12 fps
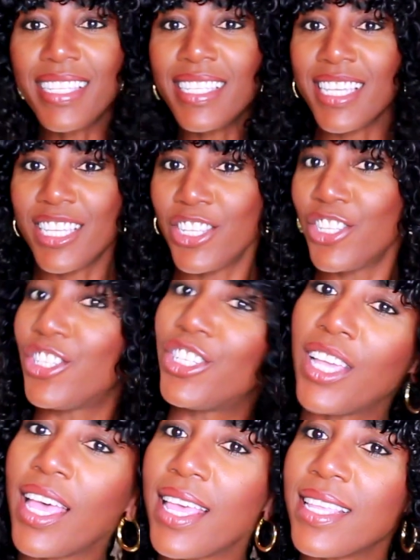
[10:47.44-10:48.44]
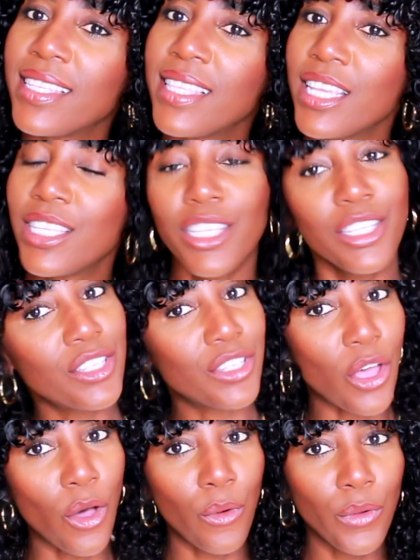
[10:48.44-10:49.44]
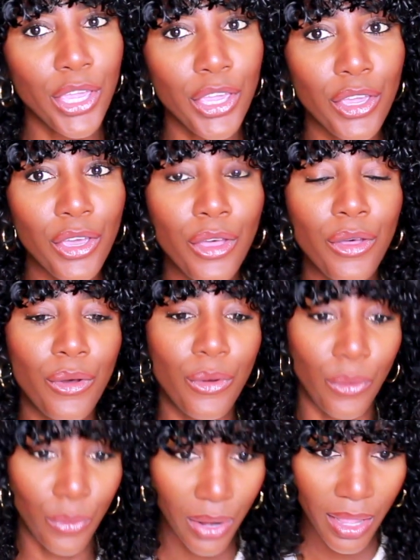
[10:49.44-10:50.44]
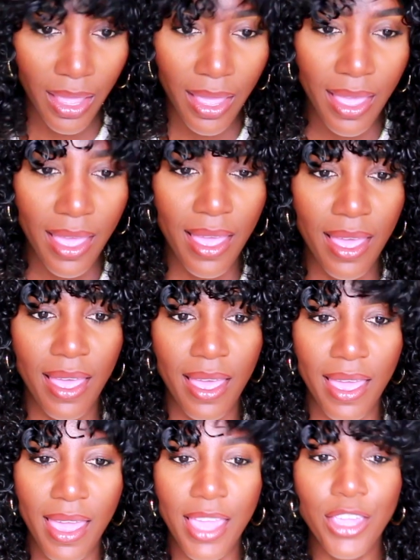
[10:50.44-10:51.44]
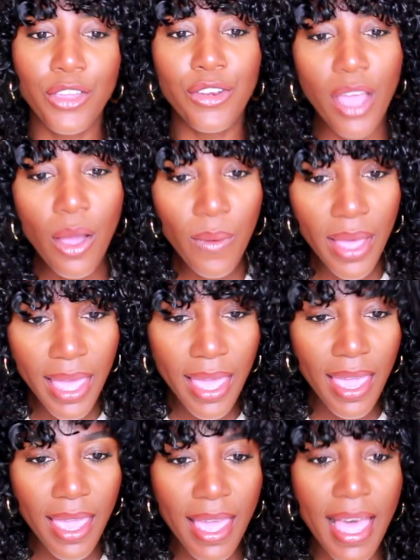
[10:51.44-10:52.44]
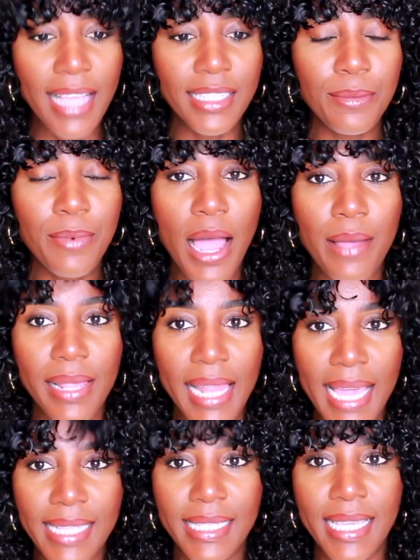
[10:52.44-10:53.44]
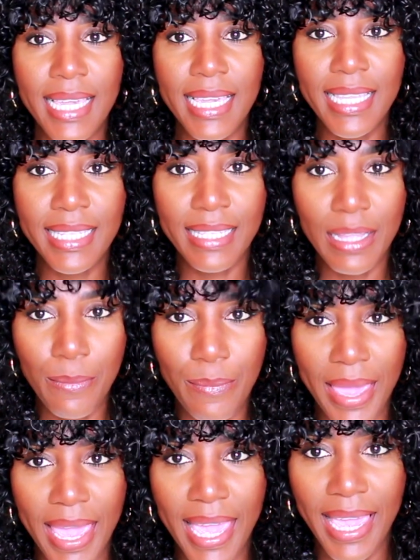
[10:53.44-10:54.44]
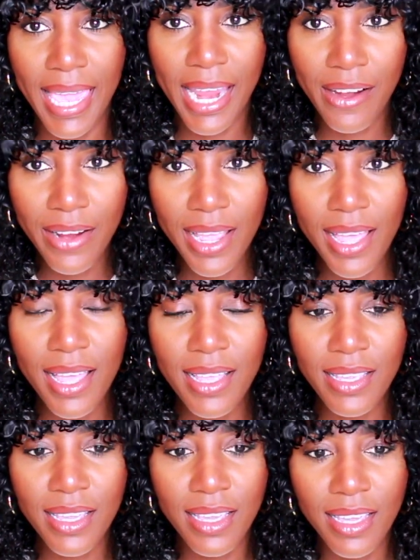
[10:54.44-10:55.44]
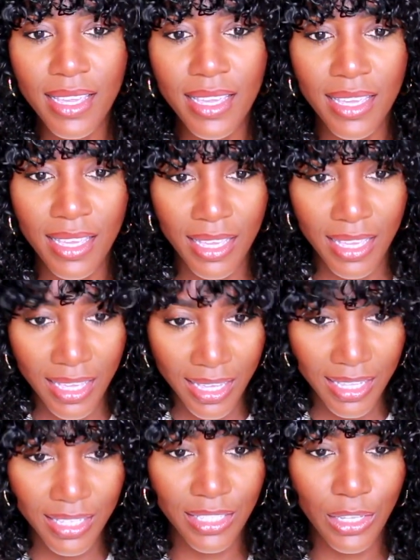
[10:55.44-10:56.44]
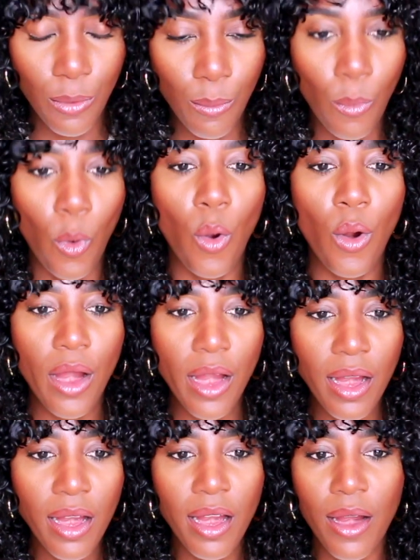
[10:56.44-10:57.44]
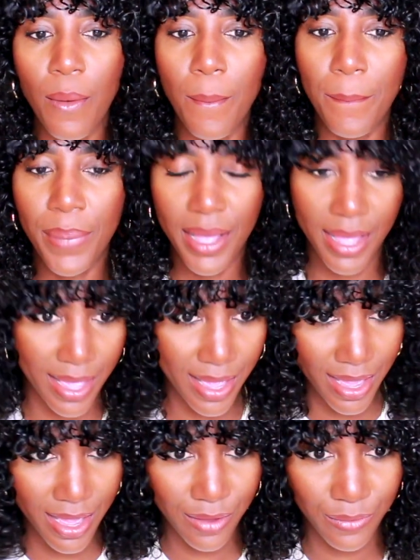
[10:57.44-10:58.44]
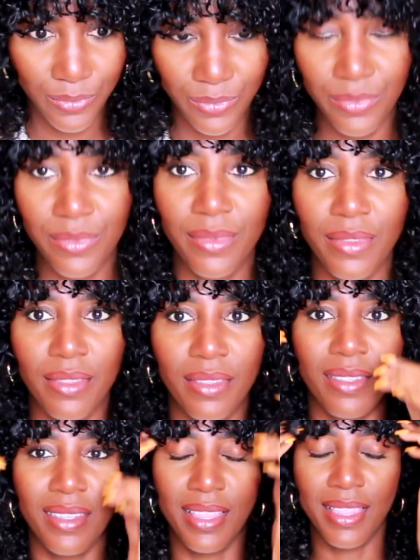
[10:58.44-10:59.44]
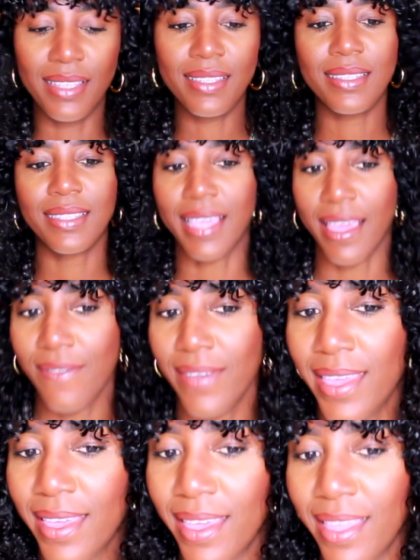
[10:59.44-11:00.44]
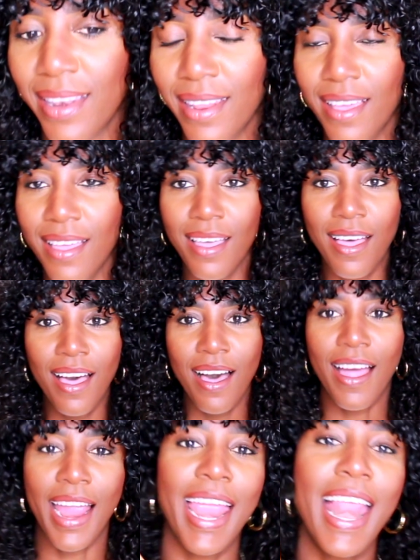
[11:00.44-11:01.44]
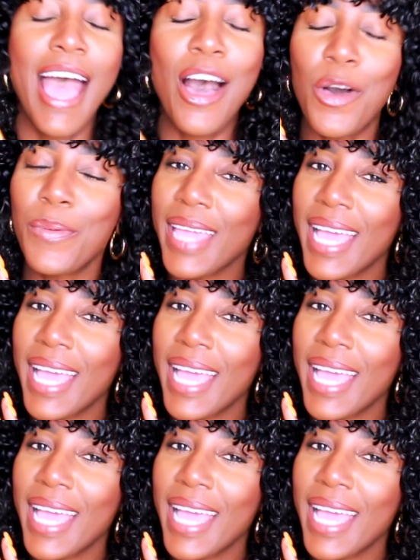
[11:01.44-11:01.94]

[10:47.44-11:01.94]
Is so cute. This is so cute. And you know what, I should probably like tease the bang area some more, but this is given. Alright, I hope you